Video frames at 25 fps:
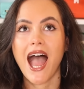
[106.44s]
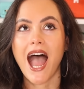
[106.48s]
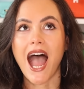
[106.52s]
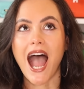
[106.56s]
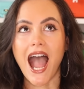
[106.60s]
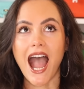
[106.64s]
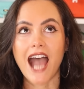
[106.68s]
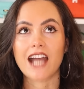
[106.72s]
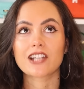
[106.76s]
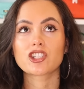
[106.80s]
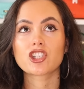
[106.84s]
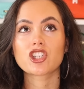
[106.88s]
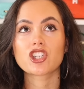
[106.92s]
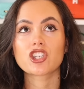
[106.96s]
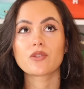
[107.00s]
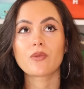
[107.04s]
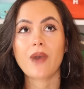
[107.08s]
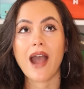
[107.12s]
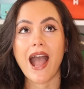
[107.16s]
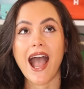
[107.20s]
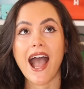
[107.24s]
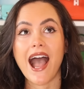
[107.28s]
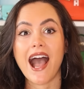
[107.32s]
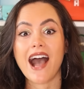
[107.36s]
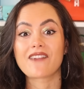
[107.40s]
And you
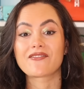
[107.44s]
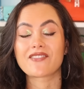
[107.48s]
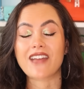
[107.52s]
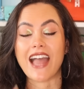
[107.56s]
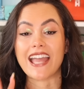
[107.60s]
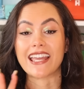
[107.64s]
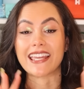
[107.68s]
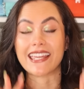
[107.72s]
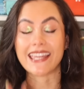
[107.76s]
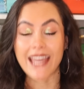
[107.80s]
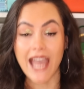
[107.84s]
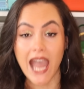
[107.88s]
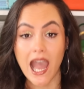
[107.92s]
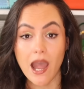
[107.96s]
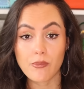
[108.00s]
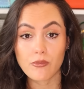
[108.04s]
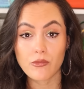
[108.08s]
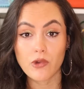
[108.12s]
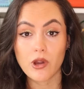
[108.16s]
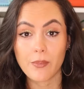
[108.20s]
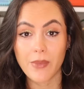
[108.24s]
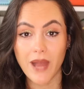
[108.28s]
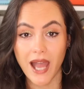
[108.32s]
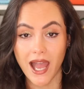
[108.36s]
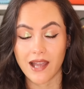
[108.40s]
have a
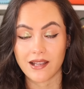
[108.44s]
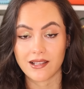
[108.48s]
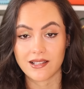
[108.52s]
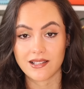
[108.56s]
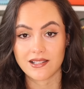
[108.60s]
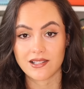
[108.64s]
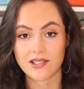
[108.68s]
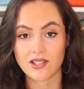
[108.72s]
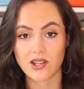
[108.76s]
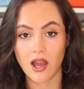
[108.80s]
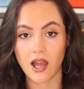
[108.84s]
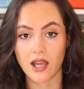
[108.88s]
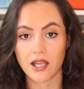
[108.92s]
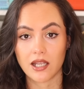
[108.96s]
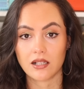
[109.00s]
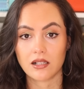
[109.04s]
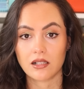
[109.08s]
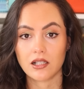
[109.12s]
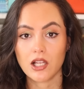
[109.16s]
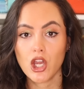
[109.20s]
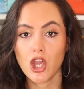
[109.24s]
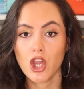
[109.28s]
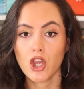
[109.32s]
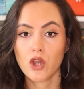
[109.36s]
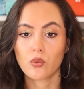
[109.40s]
camera bag
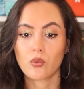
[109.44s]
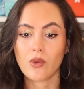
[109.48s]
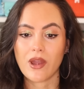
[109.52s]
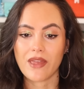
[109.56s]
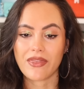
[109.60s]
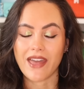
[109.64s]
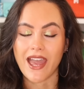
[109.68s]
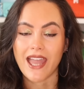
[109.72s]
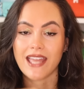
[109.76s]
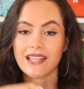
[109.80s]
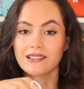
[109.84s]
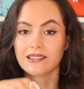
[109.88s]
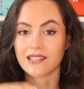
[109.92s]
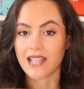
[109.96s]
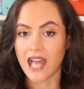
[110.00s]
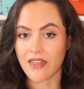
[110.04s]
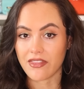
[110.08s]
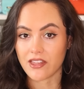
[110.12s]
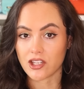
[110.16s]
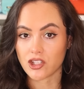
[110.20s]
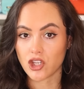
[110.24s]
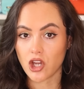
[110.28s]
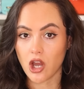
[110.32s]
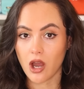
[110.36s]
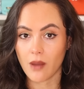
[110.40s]
style with a
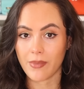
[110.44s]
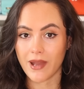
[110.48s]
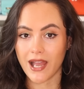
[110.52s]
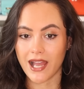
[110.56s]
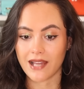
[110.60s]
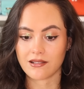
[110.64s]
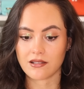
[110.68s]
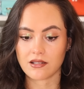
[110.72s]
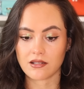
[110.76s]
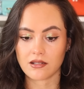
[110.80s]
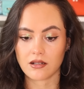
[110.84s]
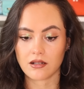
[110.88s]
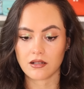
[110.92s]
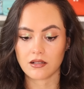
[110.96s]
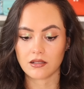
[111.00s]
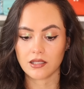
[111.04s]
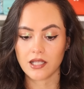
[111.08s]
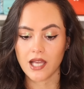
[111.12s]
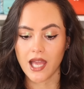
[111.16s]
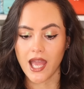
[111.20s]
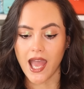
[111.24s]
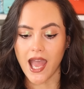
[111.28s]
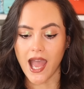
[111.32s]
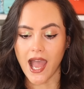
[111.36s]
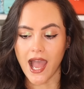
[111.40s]
leather top handle
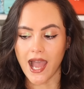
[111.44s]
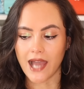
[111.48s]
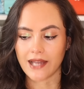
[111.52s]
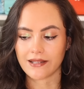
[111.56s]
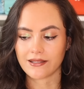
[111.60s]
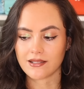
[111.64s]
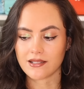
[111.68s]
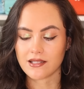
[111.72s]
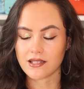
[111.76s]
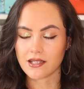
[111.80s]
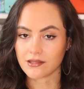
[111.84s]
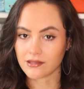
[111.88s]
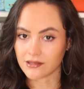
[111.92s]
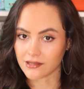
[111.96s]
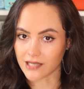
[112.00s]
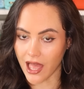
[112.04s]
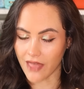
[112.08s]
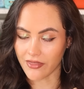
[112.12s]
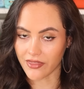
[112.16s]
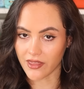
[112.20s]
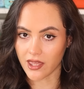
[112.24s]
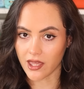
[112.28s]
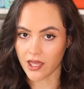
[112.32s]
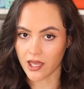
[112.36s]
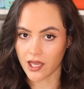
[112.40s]
and
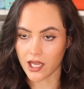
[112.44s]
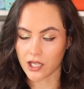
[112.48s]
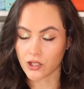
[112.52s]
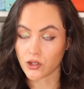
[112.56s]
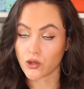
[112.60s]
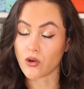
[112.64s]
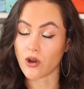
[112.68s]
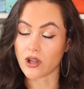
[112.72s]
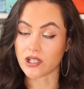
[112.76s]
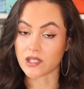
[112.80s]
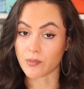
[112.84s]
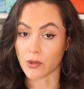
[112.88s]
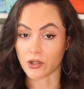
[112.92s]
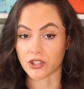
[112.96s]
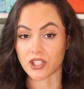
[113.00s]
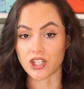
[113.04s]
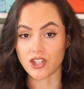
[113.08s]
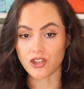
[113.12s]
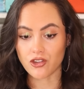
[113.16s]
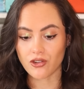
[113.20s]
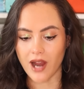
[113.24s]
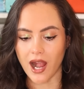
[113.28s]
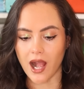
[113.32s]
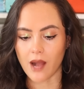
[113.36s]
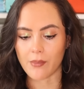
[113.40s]
leather crossbody
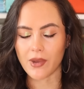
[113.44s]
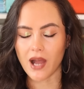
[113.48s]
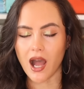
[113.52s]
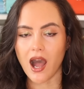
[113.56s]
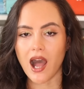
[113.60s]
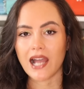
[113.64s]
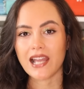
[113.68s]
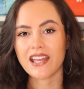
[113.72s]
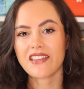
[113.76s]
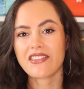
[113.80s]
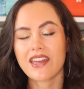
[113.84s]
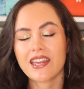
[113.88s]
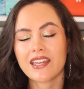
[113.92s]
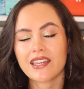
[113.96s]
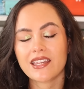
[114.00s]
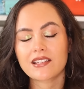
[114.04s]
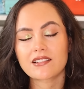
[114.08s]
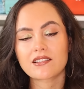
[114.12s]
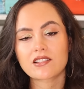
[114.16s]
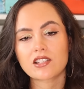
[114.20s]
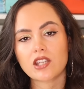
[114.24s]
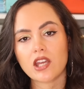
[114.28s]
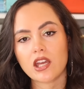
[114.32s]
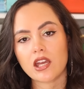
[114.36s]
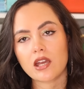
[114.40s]
strap. I think
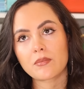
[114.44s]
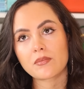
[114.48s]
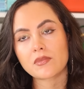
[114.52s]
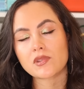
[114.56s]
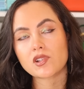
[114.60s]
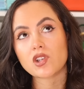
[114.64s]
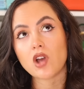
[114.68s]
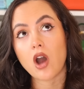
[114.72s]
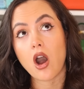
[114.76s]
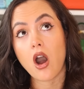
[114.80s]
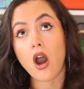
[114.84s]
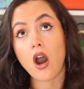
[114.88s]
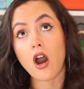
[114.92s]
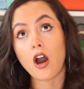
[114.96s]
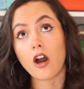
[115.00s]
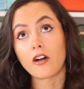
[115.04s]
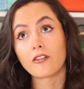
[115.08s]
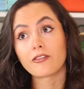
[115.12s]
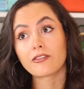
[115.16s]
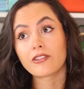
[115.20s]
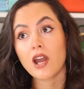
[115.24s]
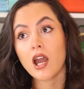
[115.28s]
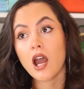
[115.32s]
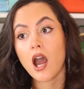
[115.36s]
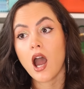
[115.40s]
in terms
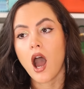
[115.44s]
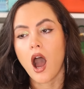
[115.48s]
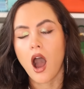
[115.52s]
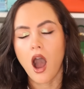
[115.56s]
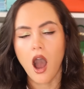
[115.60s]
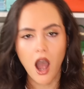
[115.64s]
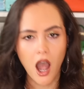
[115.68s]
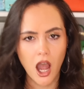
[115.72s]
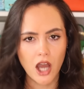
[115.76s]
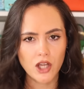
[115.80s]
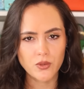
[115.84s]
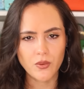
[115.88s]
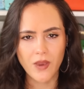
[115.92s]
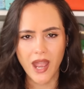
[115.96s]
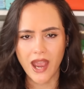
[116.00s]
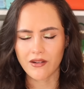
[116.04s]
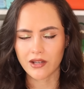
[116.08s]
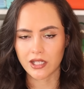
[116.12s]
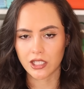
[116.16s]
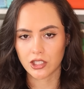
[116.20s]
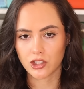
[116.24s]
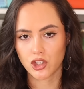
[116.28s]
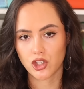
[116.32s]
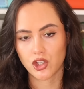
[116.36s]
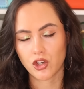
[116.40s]
of hardware
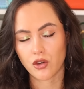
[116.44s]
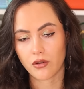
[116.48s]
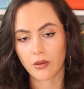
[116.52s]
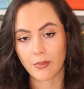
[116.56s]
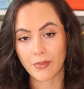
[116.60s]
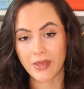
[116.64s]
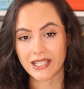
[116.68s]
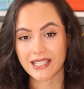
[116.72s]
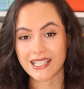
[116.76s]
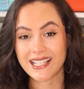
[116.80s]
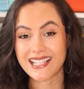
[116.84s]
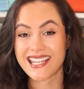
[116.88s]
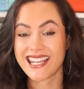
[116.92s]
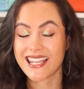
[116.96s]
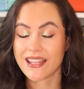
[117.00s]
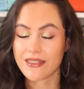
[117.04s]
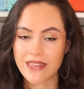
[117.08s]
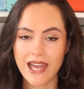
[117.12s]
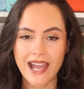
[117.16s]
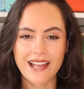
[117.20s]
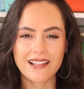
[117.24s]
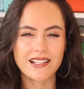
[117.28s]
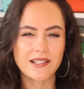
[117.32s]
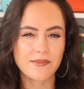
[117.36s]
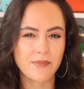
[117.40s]
and durability,
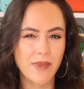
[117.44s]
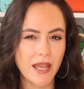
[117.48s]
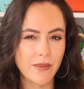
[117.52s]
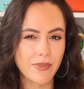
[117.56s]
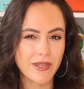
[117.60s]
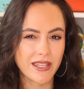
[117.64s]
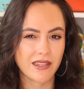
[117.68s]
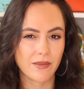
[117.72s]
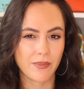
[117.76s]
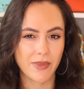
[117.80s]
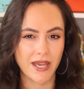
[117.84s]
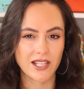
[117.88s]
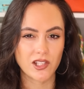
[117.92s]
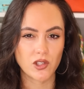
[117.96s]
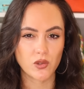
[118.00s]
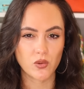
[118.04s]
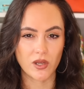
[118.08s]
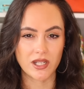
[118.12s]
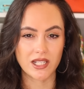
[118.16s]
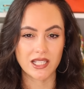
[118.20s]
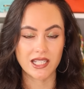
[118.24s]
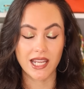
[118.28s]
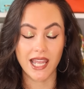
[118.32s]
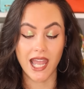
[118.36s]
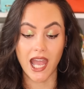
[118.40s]
that's maybe the best
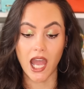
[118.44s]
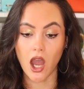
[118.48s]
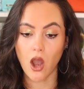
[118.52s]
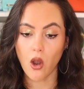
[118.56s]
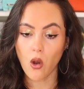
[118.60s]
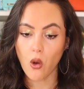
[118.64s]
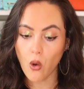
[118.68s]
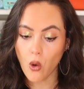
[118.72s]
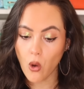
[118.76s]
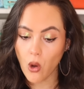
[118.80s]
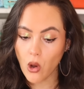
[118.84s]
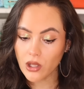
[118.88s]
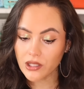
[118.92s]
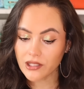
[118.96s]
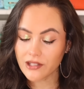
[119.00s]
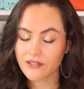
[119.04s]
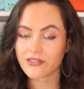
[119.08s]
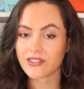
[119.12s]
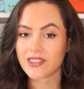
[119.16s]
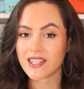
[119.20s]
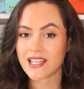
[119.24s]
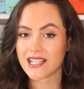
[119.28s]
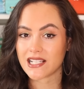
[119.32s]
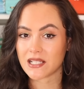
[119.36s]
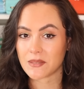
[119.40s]
one to get. All
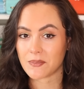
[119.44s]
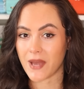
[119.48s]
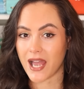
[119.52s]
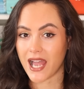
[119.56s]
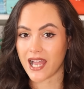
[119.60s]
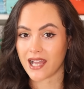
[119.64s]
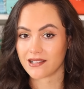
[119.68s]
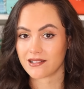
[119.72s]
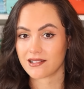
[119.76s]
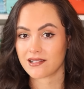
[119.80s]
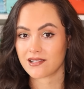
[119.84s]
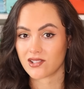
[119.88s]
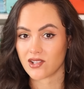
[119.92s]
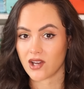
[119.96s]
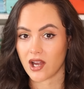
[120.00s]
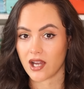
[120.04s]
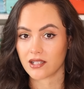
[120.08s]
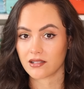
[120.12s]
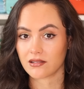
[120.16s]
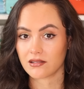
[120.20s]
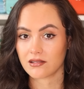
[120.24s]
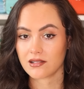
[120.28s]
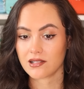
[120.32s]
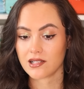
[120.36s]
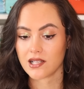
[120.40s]
of these bag
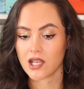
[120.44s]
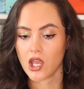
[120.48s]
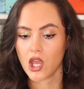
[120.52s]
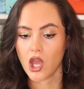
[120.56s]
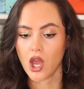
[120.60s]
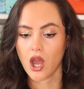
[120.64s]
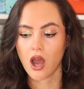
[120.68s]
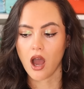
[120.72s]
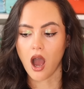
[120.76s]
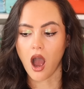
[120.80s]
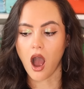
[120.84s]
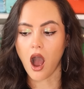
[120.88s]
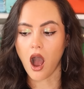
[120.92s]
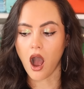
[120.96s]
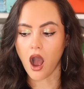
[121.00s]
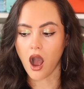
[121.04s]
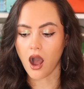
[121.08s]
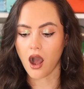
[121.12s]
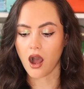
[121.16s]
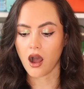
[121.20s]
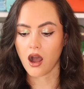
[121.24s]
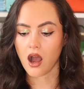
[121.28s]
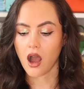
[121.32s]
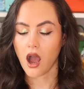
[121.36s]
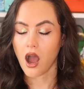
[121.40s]
styles
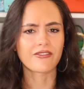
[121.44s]
are